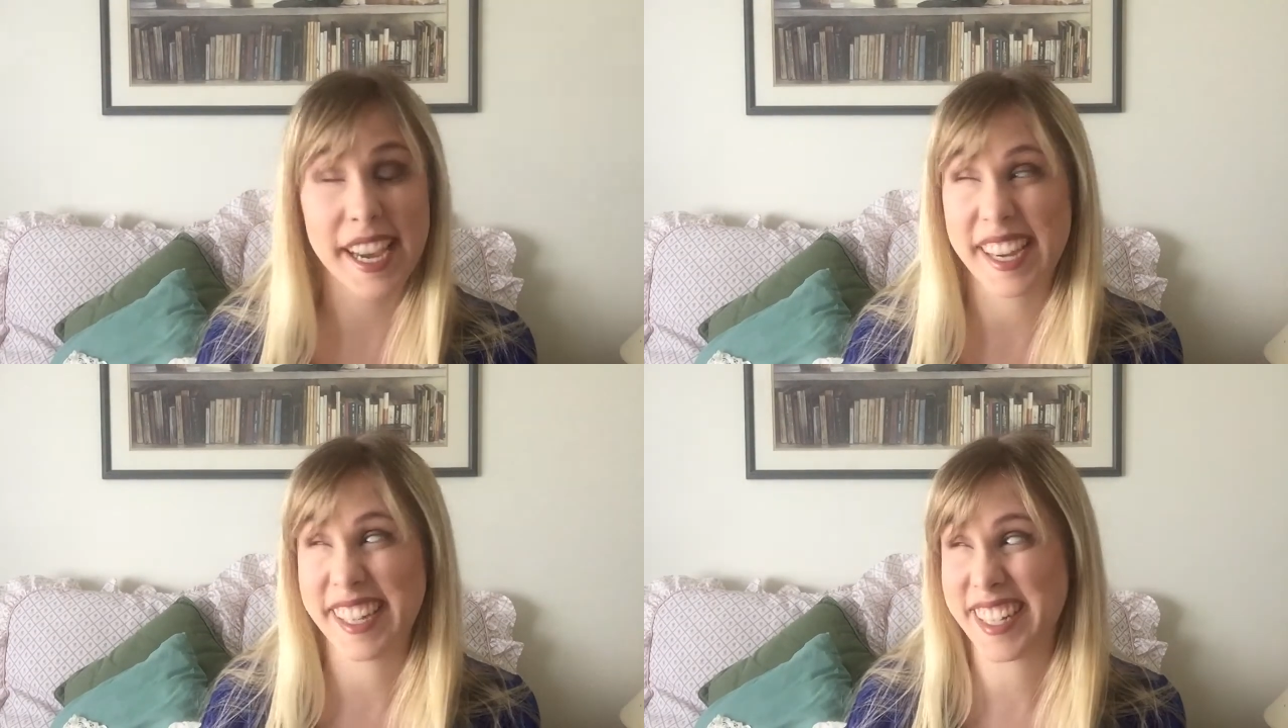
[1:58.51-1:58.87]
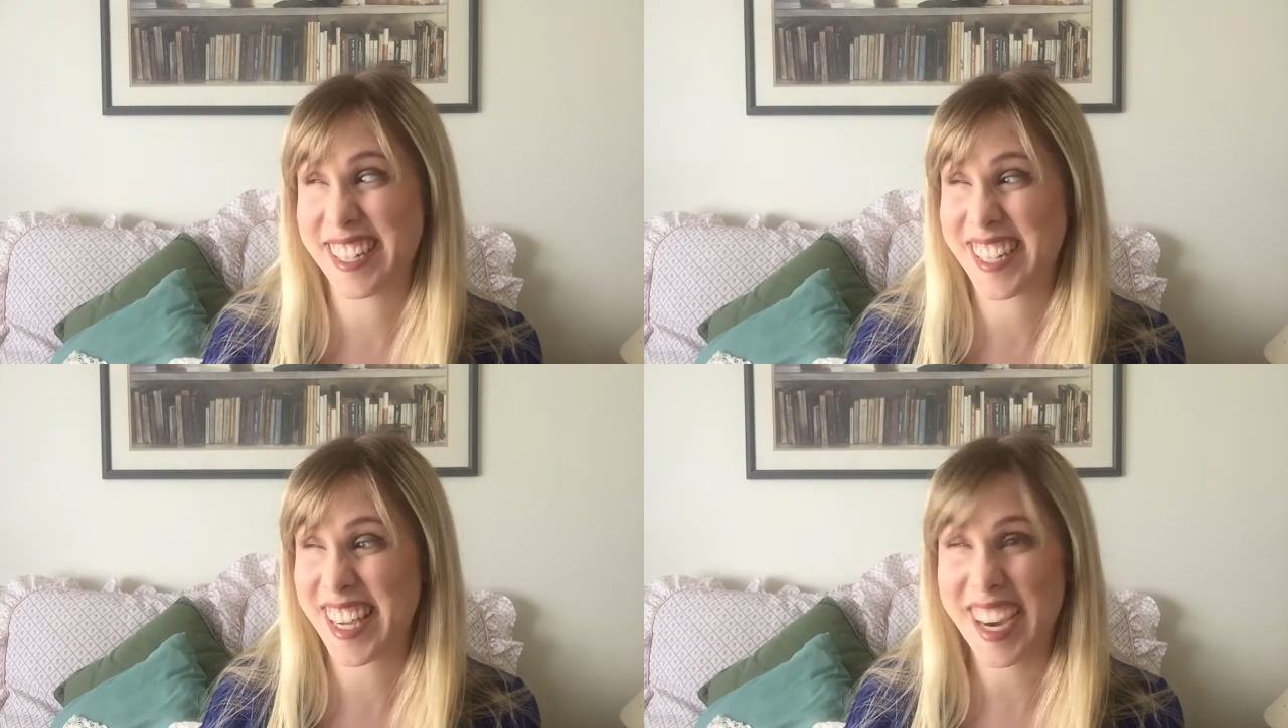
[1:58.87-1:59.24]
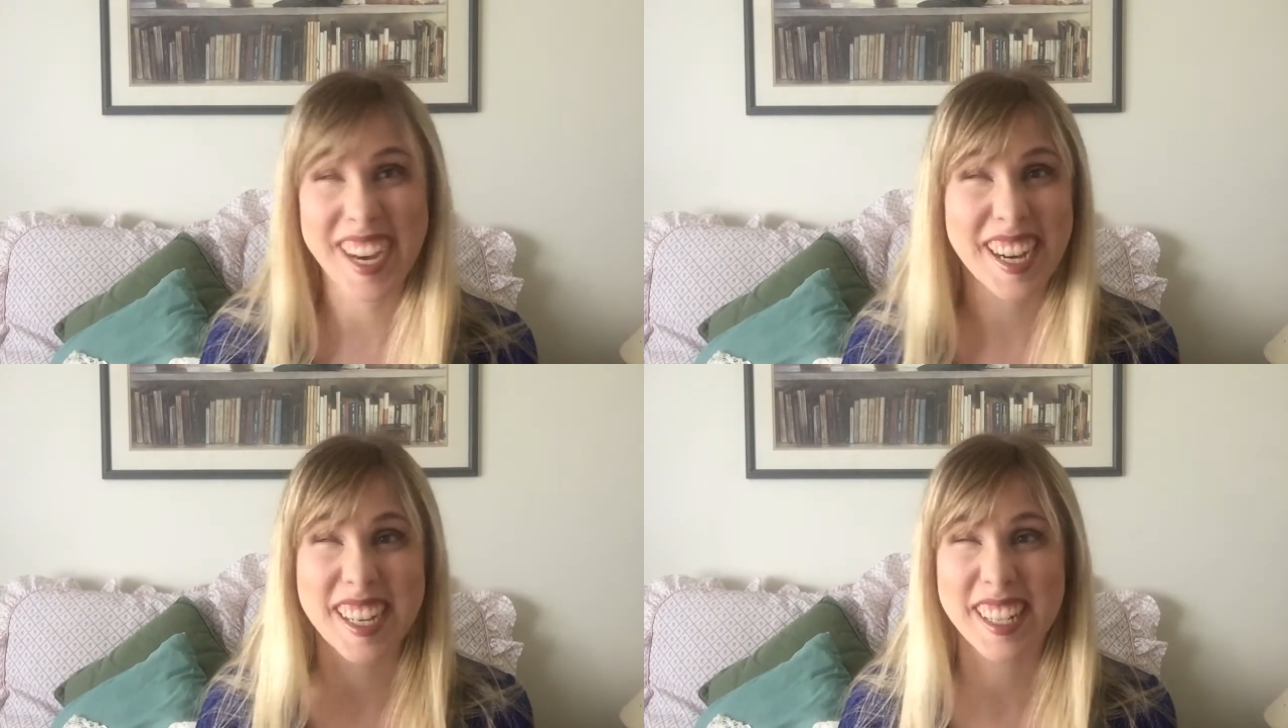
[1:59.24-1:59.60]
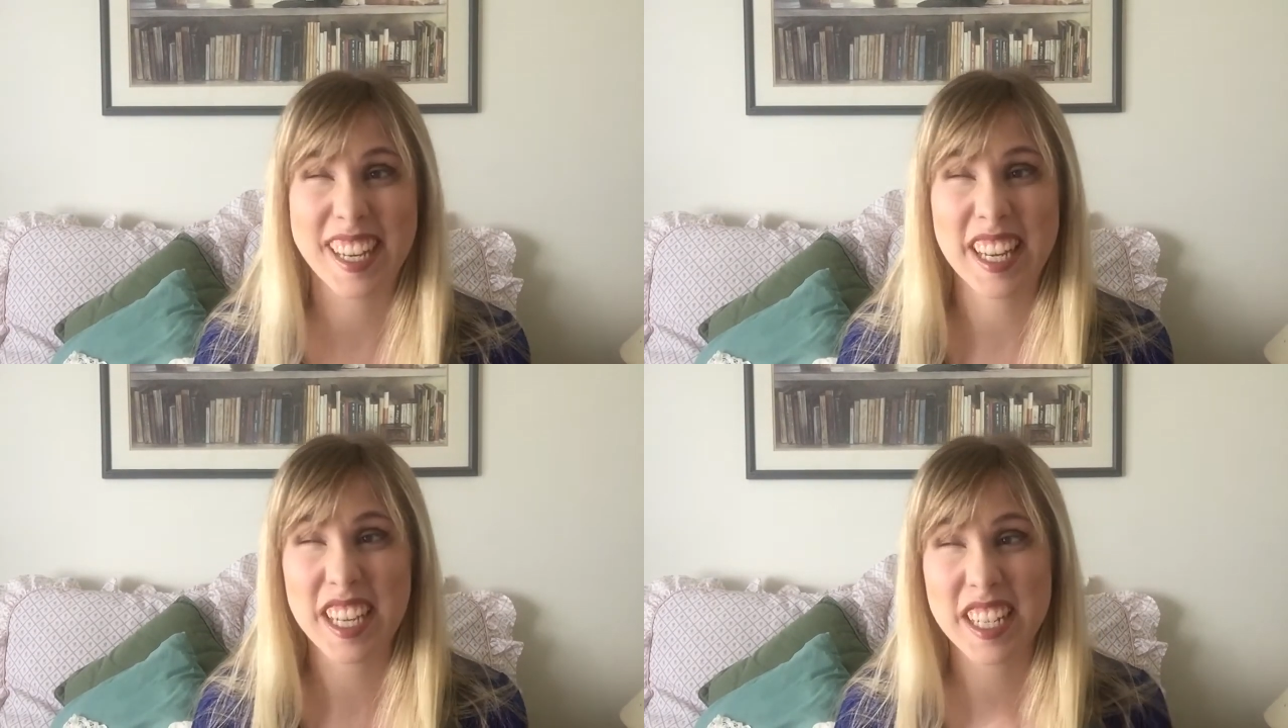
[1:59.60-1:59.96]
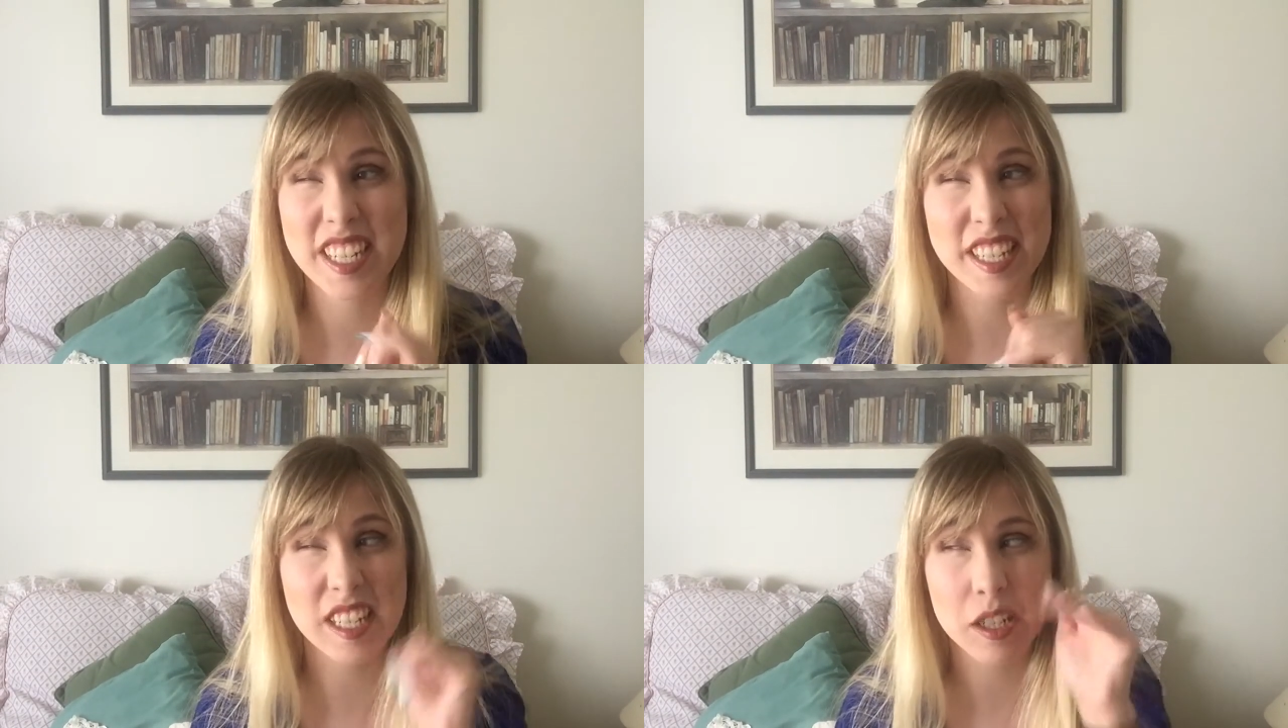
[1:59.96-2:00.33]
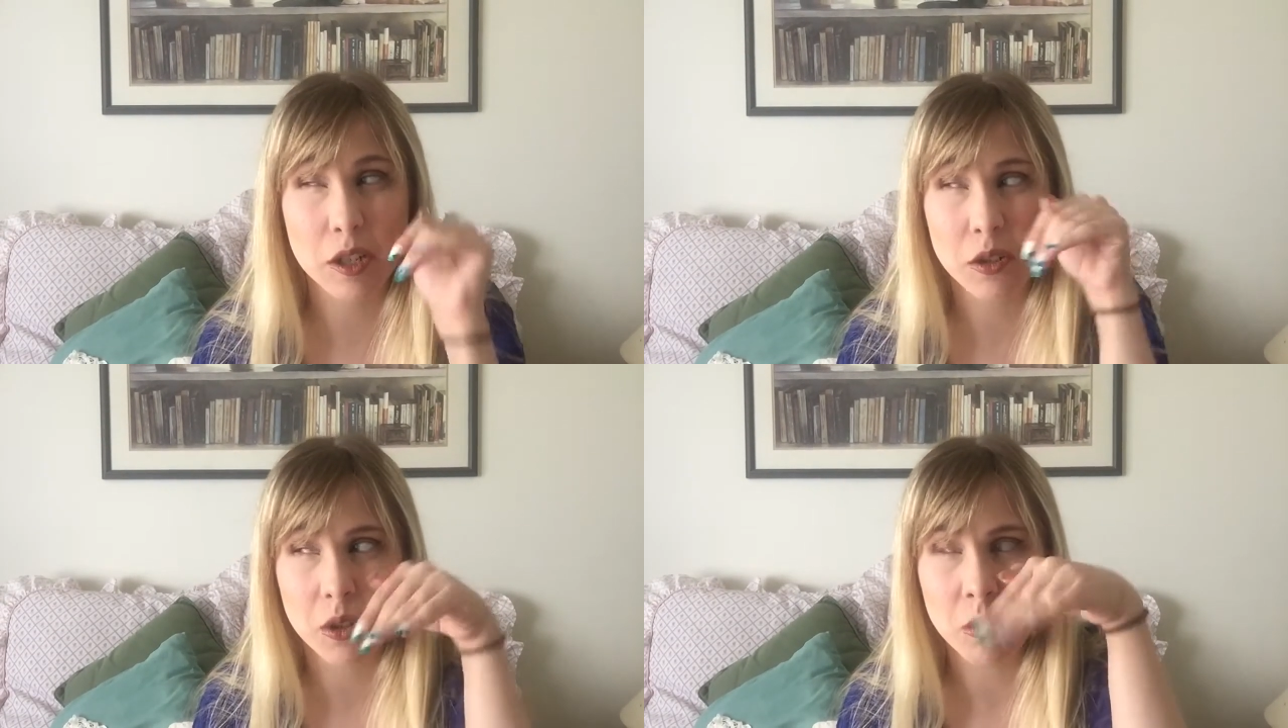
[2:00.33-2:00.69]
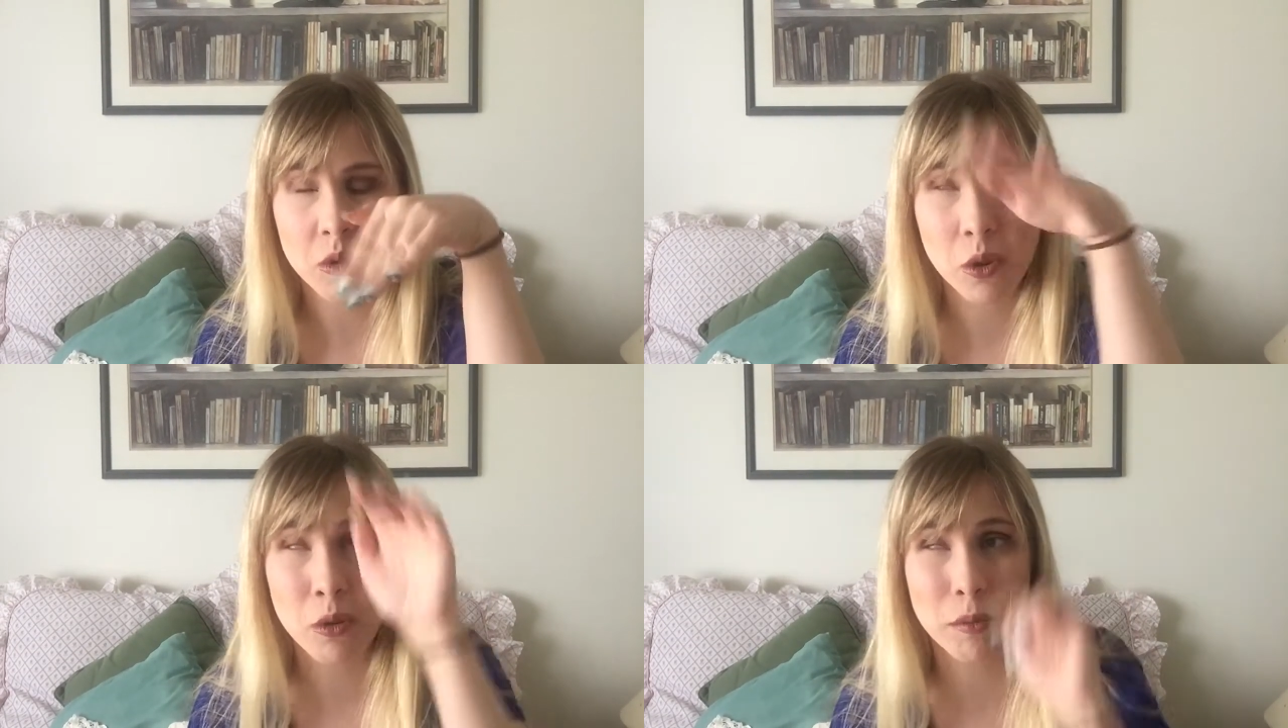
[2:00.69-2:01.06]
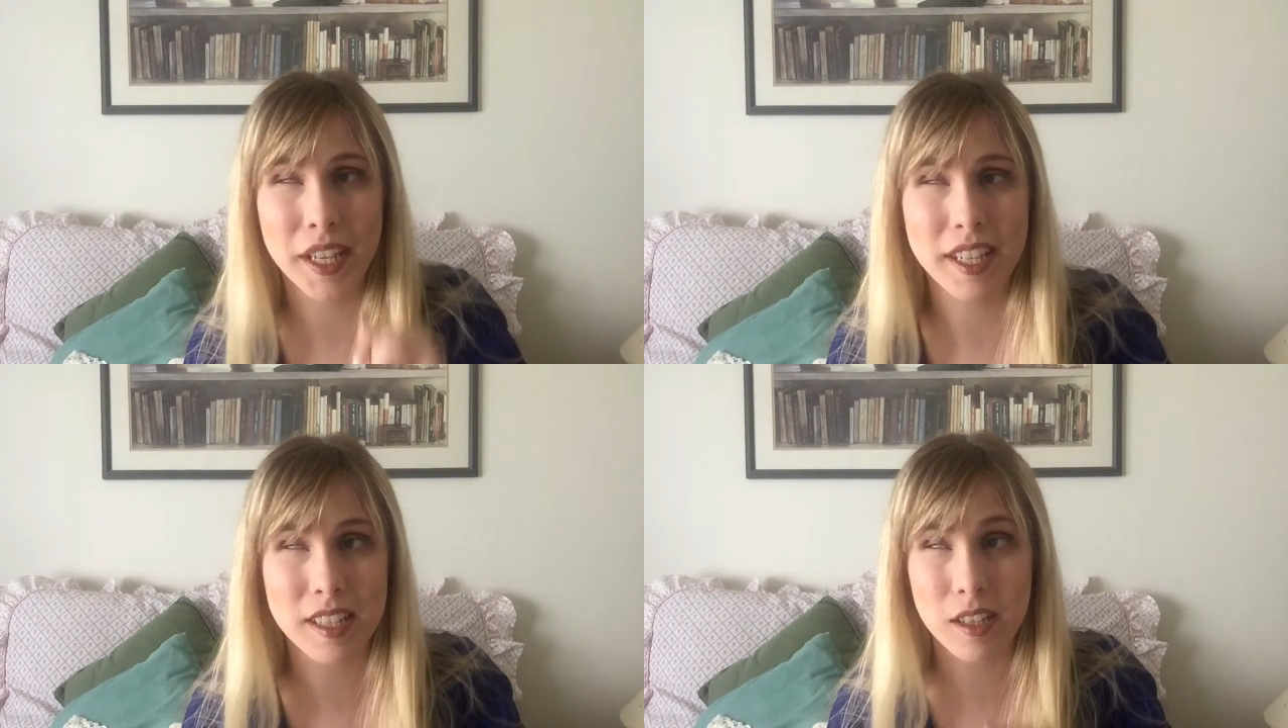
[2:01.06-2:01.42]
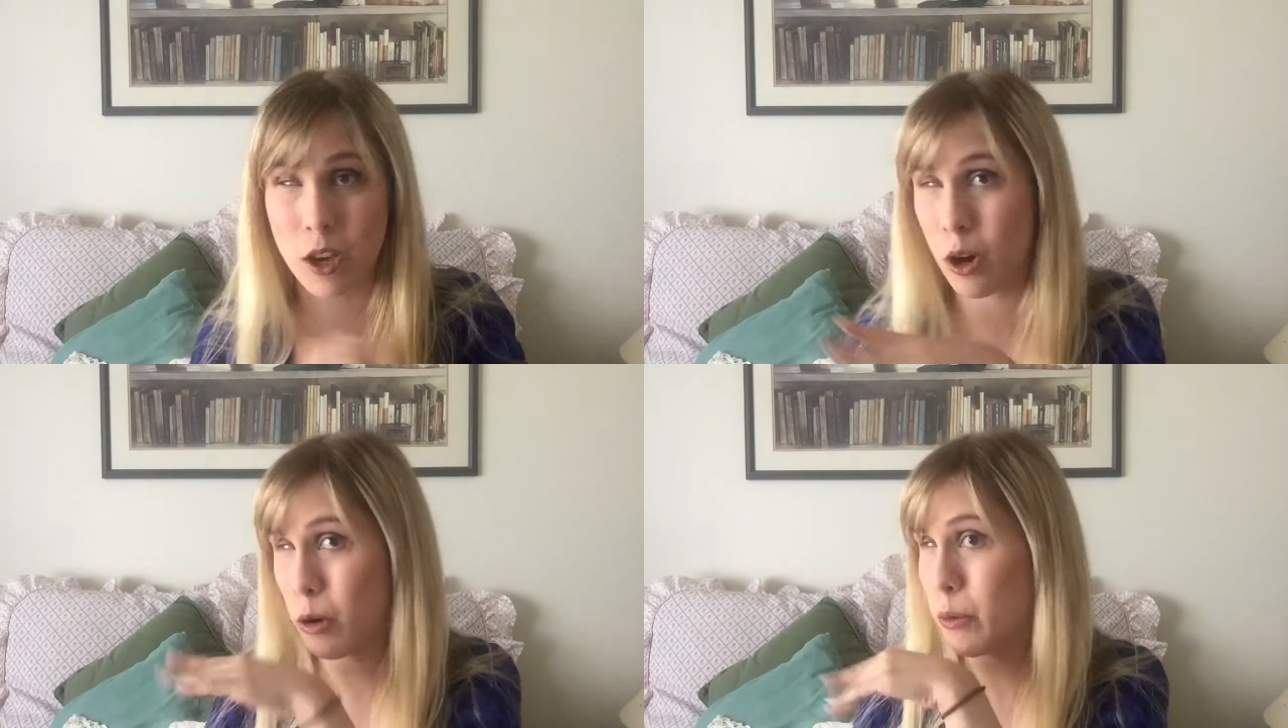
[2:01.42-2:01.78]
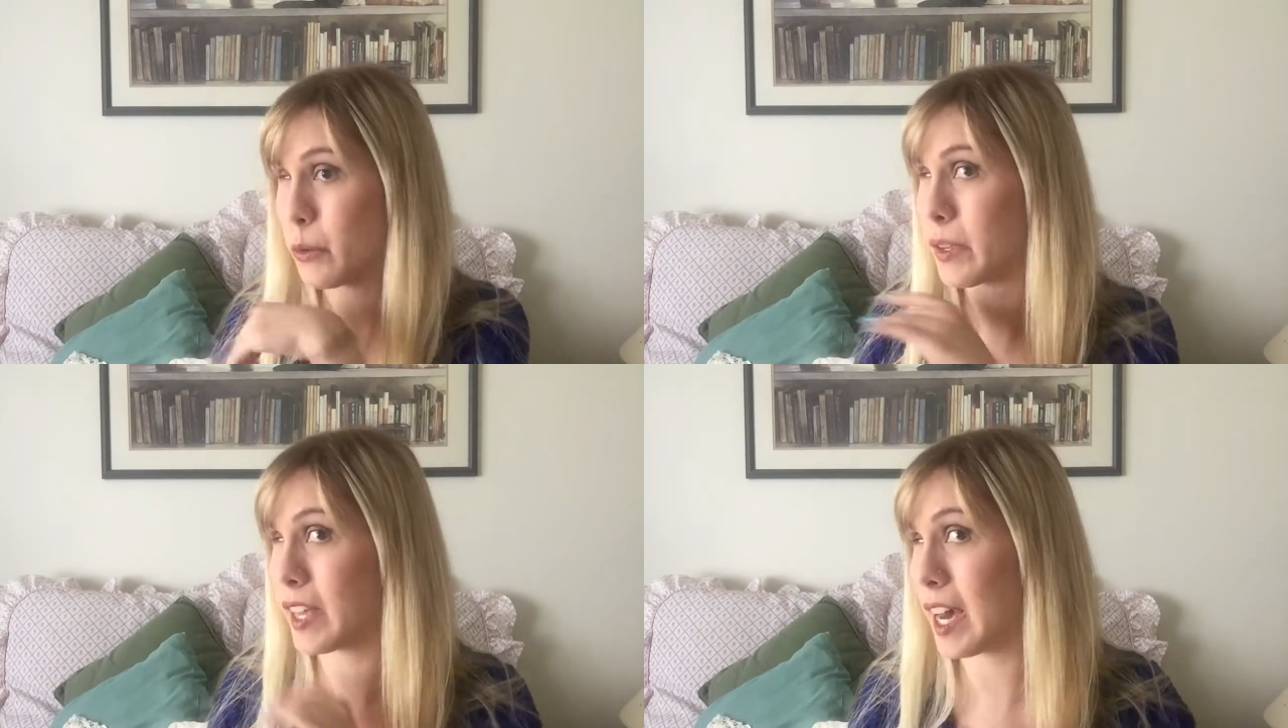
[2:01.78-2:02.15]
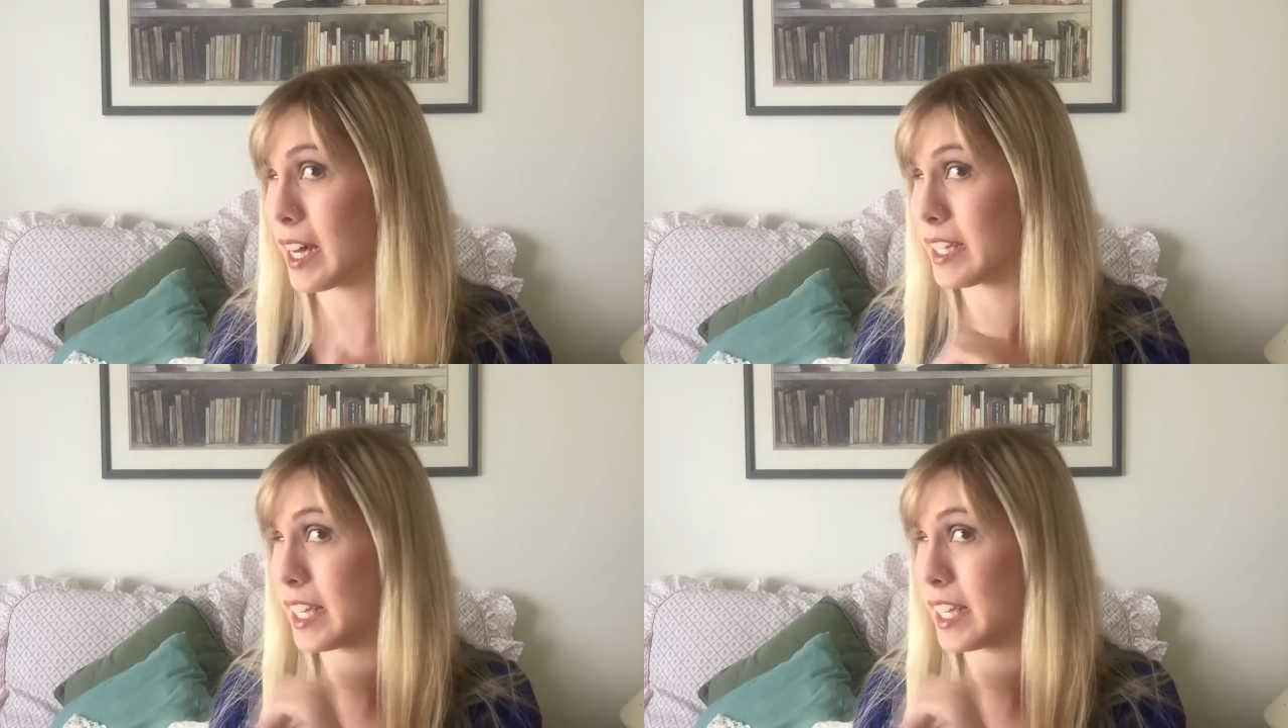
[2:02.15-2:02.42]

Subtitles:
and yeah, can you just scoot scoot please go? Yeah,